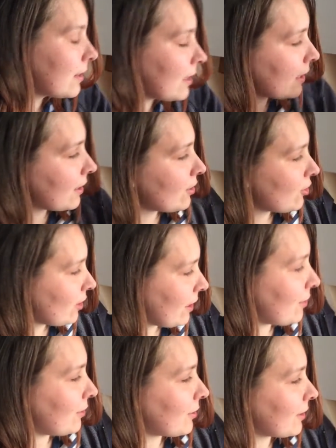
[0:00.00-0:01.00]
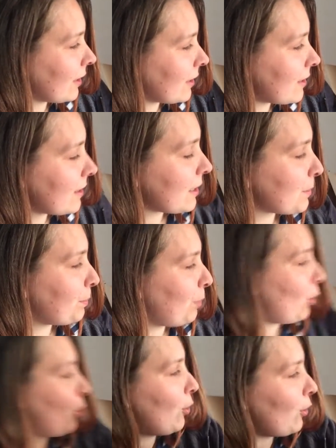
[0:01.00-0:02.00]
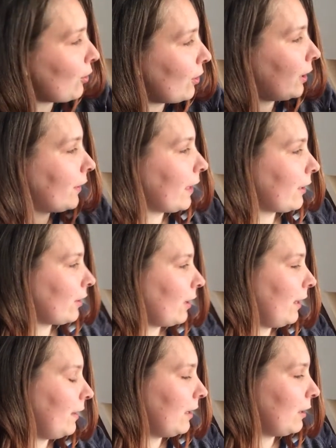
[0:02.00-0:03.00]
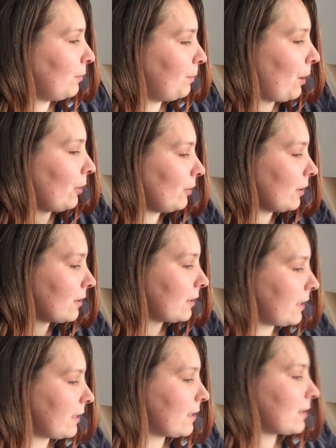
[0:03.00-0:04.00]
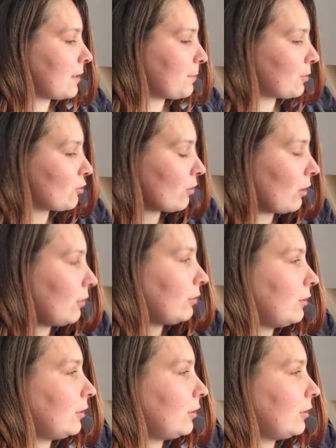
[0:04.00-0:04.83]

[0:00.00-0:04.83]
It's like the shield, and it says Paw, and then in the little bone underneath it says Patrol.